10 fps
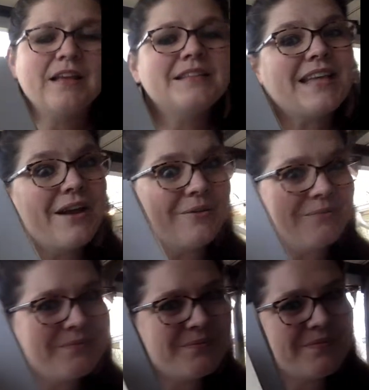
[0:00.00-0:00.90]
So,
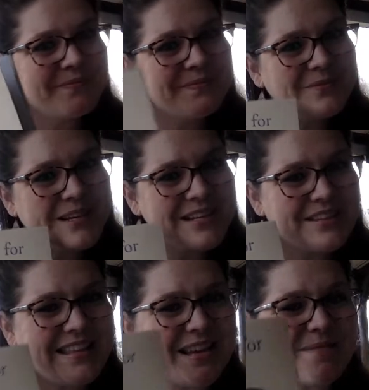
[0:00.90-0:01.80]
what do you
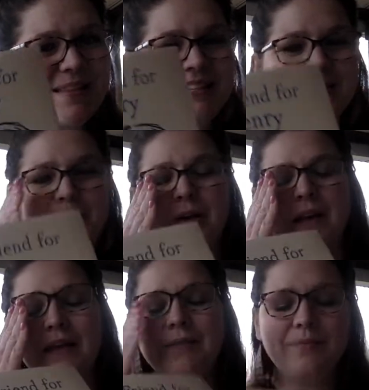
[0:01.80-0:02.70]
think about this
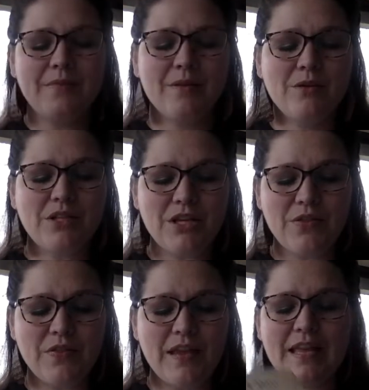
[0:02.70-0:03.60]
book? Do you
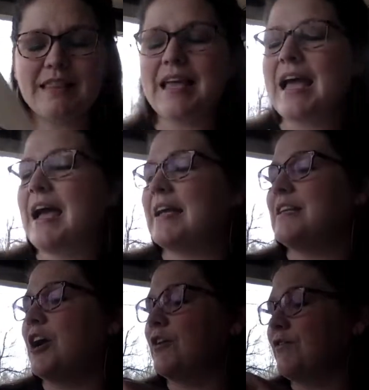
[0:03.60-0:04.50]
think that
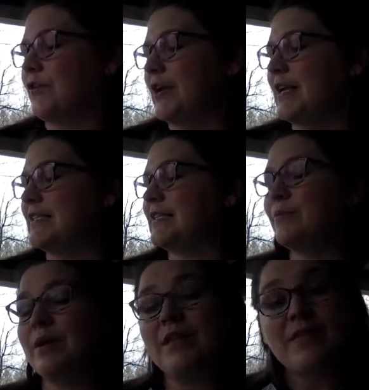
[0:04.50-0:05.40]
our friends
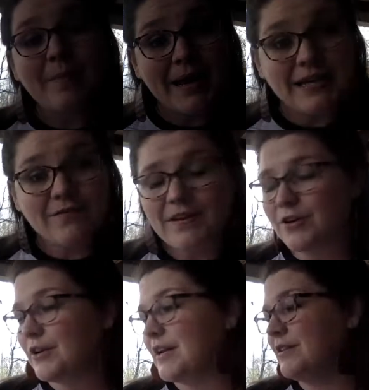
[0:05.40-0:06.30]
with the painted
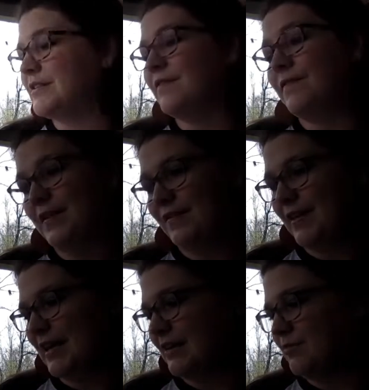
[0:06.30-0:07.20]
fingernails,
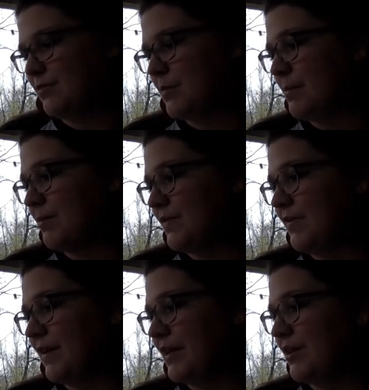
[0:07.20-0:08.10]
Vivian, remember
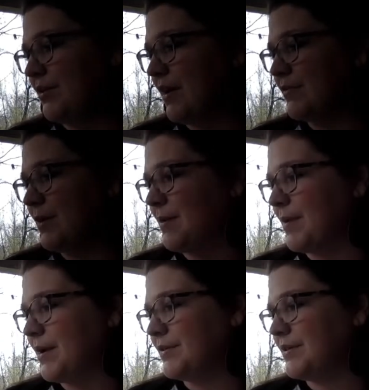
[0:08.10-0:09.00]
Vivian who loved
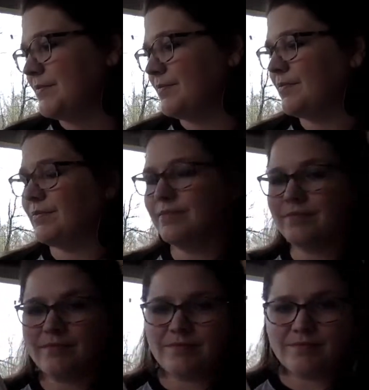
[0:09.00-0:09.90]
rainbows?
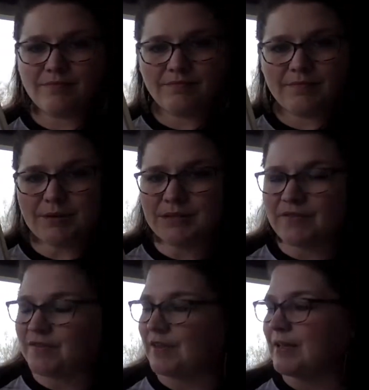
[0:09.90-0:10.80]
There was
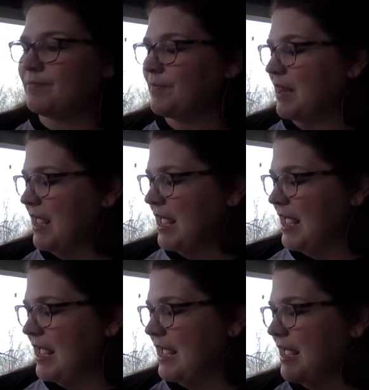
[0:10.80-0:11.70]
Vivian.
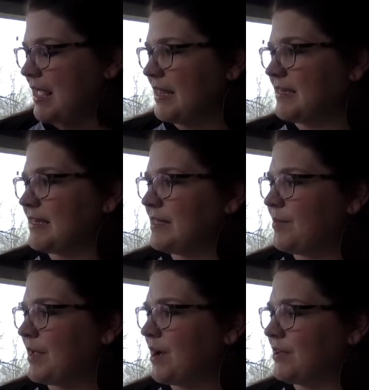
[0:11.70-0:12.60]
And then
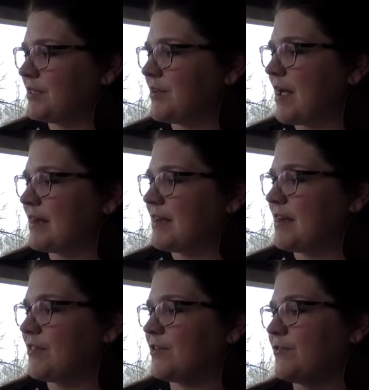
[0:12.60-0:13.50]
we also had
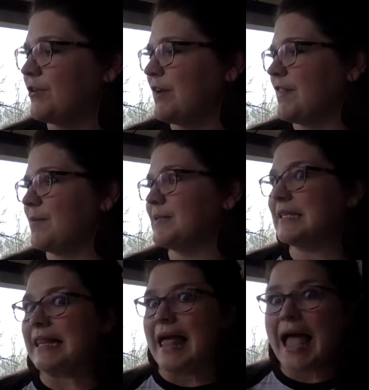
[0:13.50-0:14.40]
another friend that was
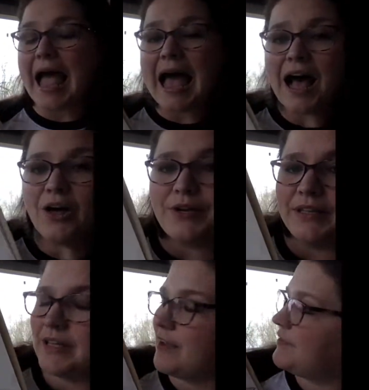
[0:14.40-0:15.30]
loud
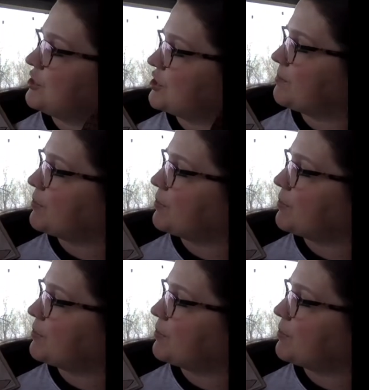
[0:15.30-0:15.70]
and loved to jump